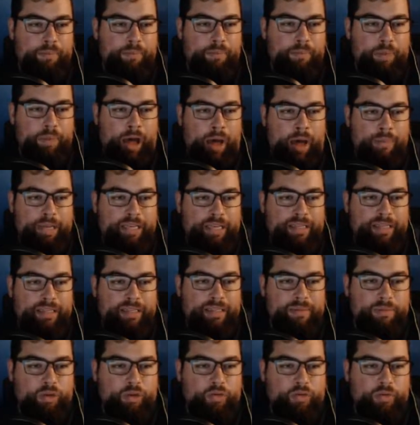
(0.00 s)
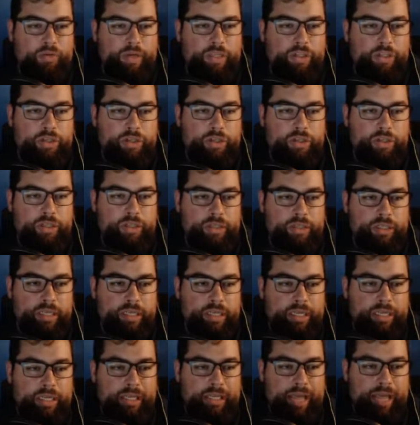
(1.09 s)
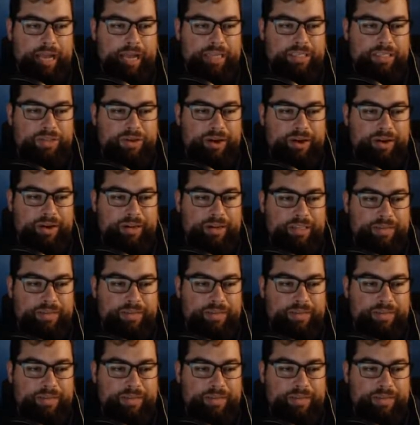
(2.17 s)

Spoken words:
bombing some creatures in the last 2 areas.